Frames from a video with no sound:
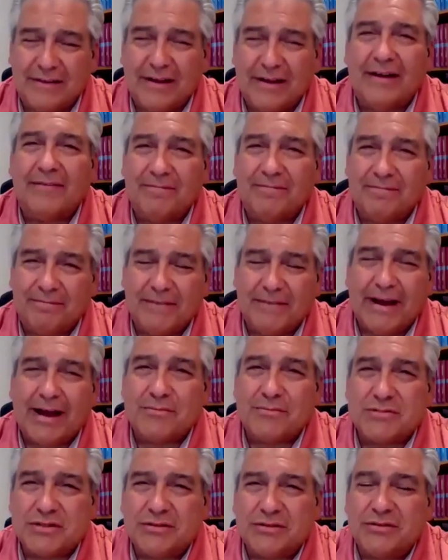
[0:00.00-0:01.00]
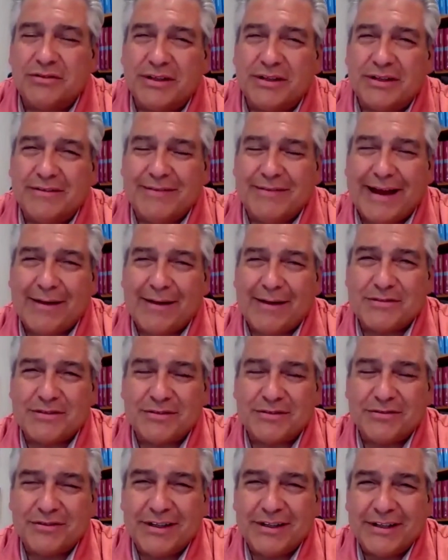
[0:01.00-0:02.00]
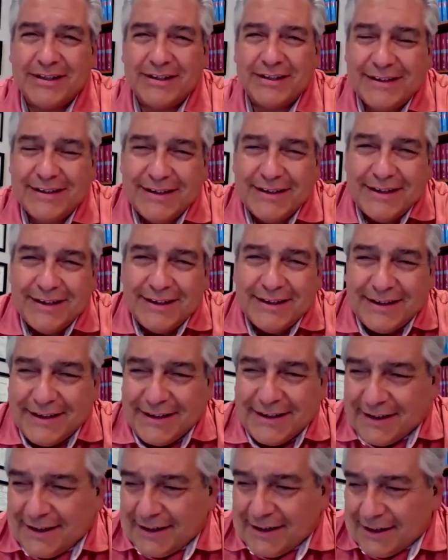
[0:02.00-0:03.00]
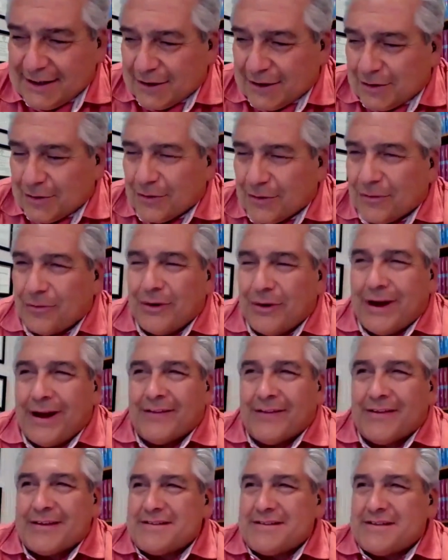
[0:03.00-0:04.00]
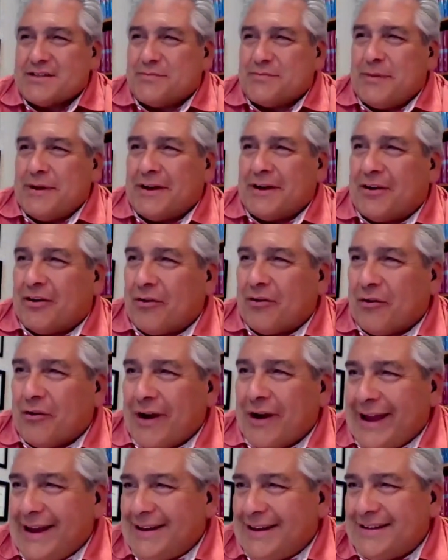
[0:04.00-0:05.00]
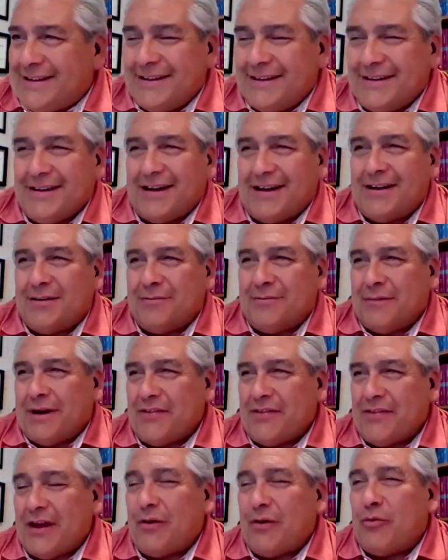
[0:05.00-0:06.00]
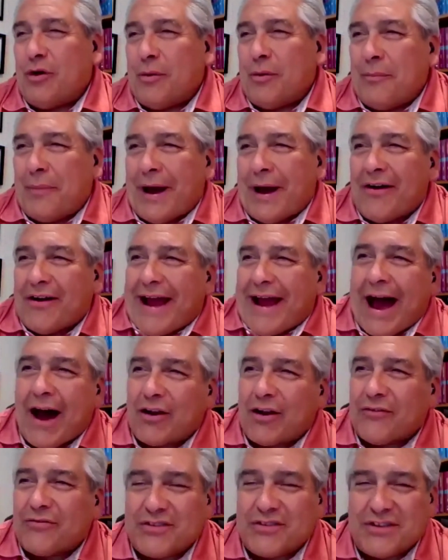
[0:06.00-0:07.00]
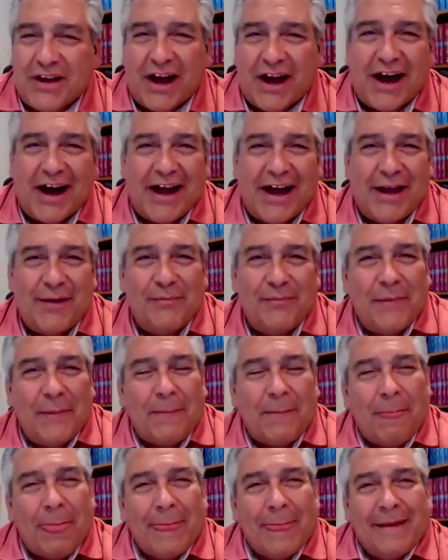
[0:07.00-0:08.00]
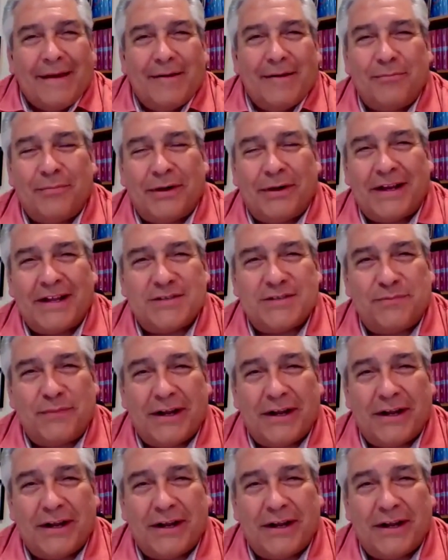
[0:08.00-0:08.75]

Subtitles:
Yeah. Absolutely. Absolutely. Well, this has been great. I think we're about out of time, but it's